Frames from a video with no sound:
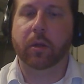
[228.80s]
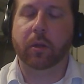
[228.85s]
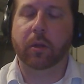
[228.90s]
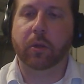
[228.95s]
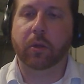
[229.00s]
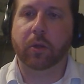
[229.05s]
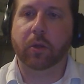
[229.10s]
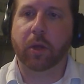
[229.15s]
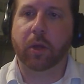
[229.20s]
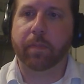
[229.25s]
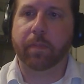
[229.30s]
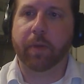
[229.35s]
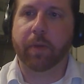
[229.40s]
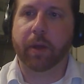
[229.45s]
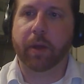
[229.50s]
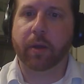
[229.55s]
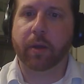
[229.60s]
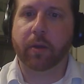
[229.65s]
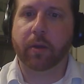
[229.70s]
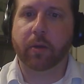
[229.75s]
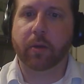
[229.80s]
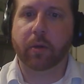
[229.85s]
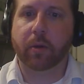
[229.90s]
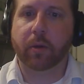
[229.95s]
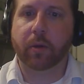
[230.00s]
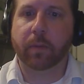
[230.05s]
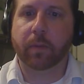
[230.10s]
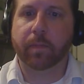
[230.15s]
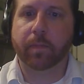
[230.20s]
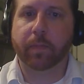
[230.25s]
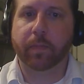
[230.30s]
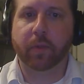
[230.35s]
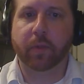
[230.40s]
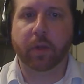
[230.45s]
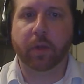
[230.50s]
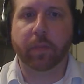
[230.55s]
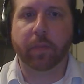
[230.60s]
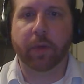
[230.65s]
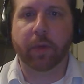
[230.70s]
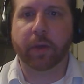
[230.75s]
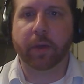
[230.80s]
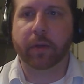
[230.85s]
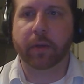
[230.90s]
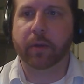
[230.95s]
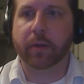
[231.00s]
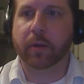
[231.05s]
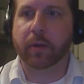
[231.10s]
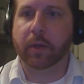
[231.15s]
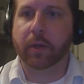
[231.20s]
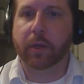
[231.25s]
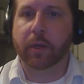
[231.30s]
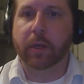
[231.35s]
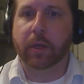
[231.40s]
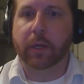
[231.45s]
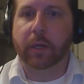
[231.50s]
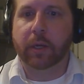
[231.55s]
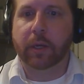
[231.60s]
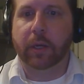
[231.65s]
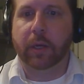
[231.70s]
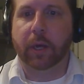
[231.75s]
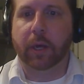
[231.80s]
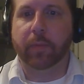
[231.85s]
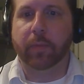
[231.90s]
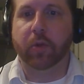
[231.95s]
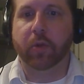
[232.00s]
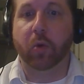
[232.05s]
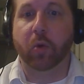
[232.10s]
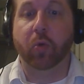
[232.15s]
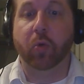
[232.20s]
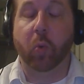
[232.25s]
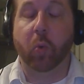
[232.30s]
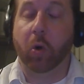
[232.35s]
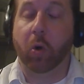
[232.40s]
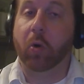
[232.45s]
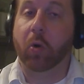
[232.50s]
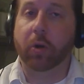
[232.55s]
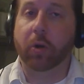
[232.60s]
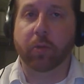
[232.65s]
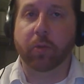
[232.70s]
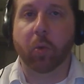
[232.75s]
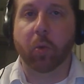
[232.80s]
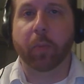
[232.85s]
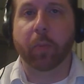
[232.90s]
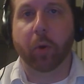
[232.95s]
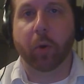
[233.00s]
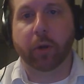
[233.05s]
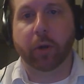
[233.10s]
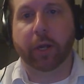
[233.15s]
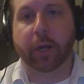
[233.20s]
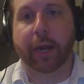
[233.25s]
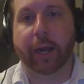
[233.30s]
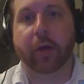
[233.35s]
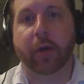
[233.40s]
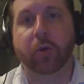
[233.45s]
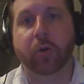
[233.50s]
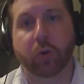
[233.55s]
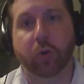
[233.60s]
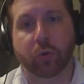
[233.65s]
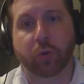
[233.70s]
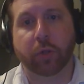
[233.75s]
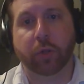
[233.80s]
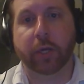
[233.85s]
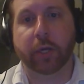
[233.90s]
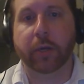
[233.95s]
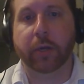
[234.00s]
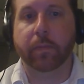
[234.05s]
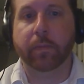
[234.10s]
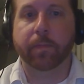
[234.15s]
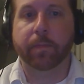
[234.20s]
Skip that. Skip that. So the Warhulk is more important to get out early.